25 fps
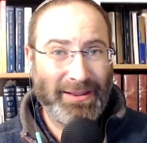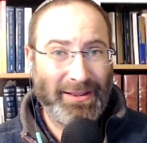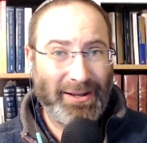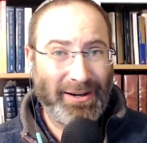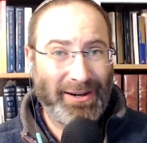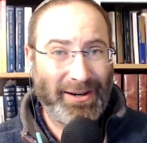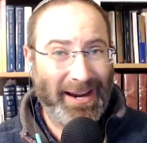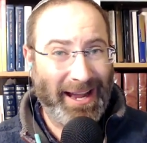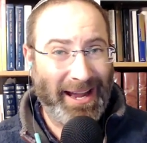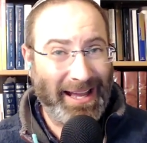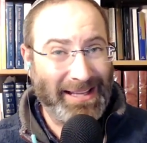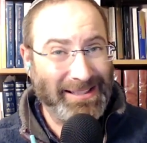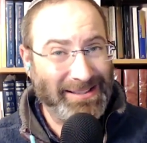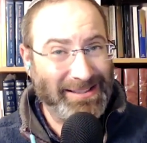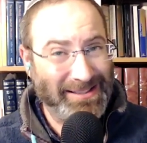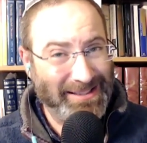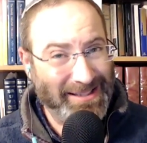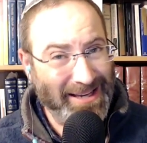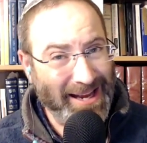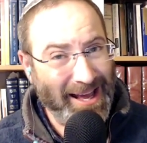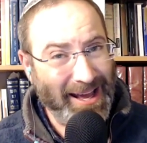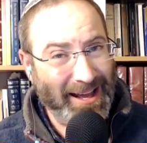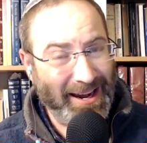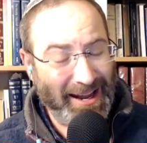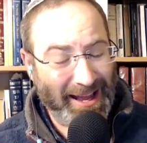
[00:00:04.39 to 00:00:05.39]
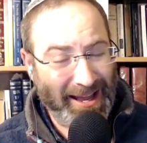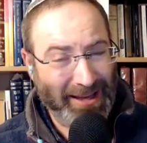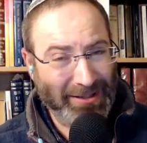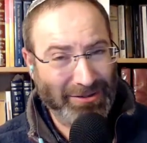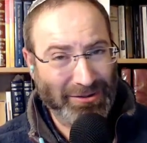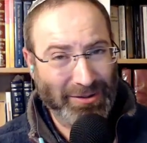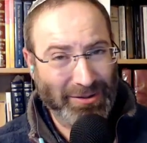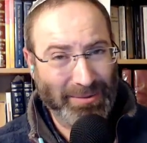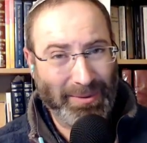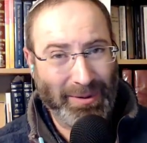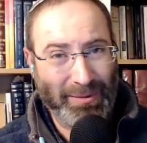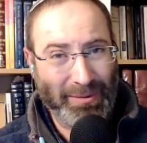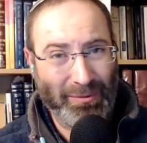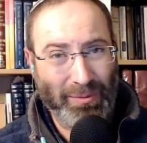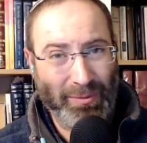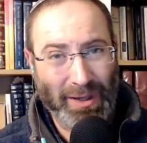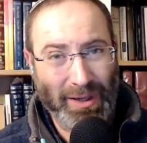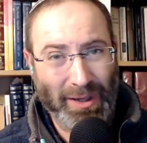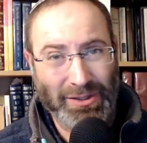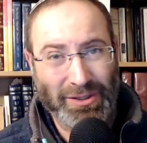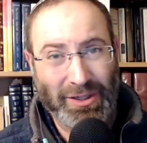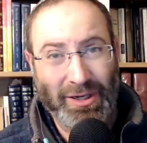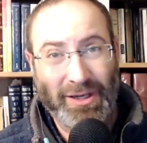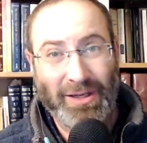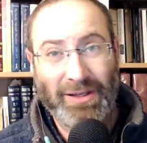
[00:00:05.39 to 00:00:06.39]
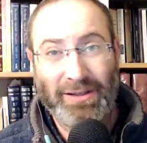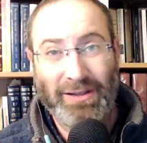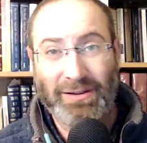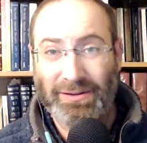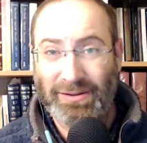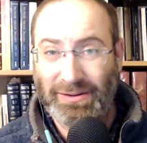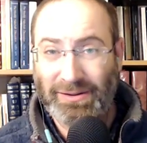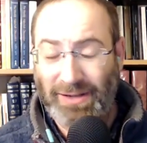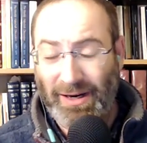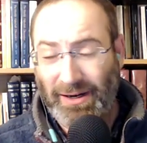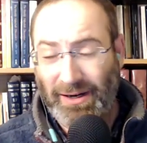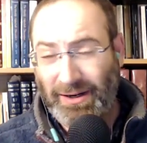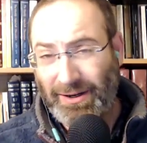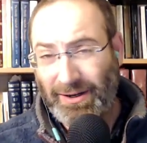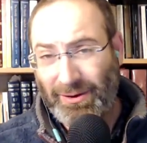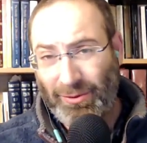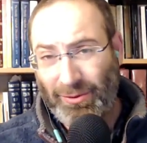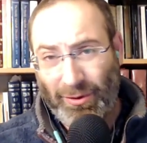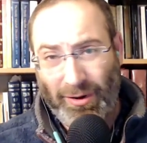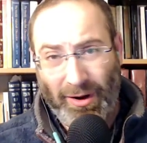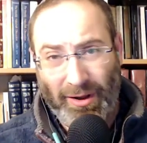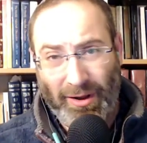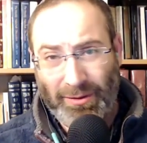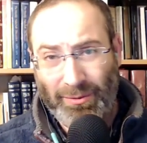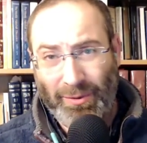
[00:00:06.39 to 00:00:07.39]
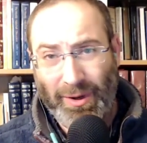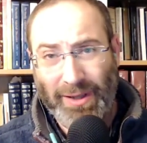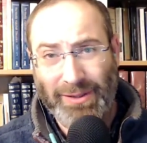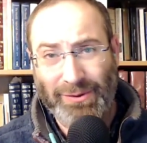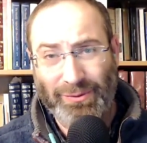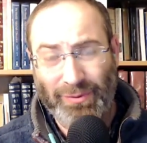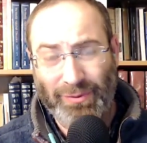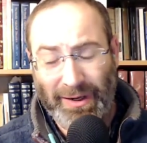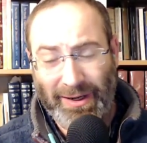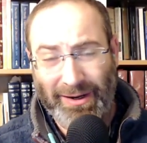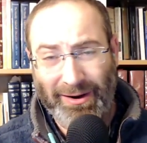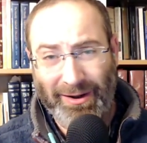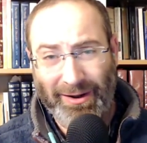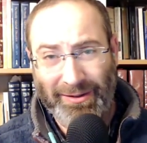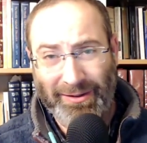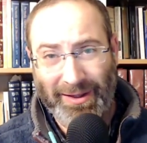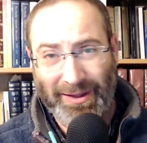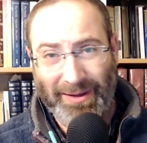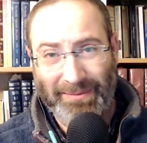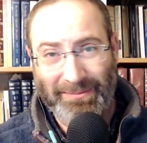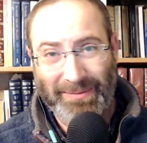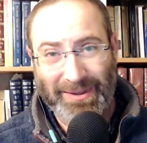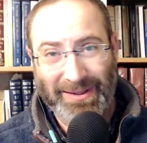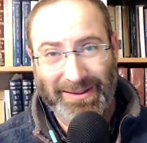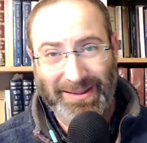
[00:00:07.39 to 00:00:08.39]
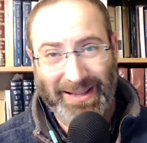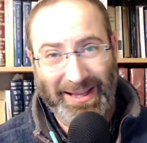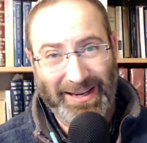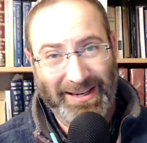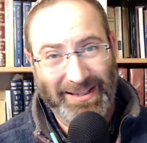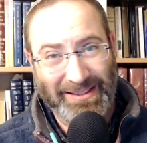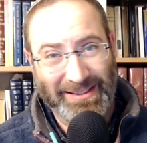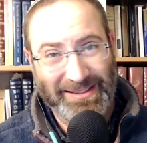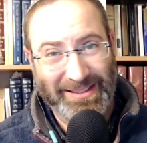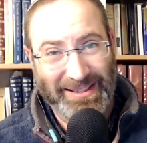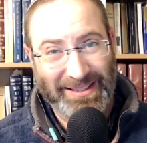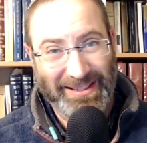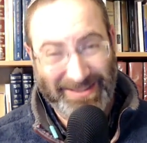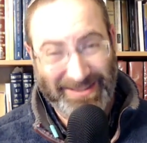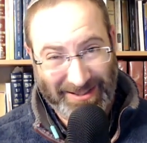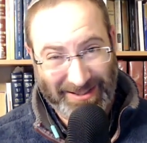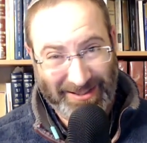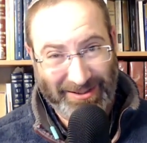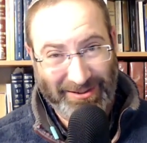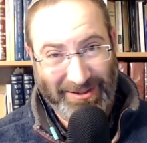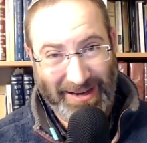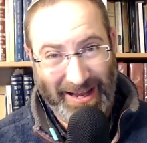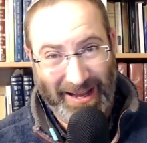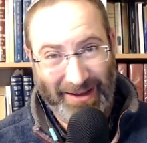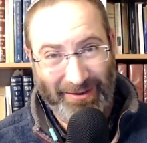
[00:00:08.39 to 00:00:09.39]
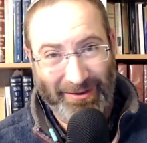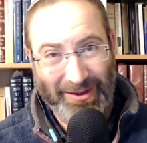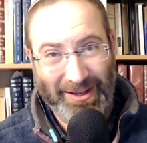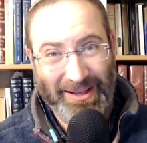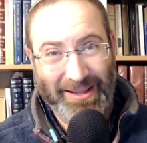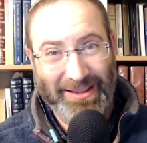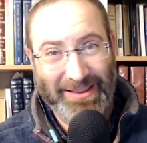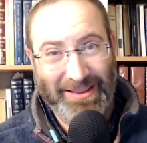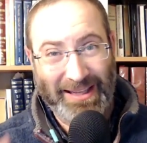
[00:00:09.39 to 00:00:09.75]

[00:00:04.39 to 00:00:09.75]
there has not actually been much studied or otherwise written on them. That is until now.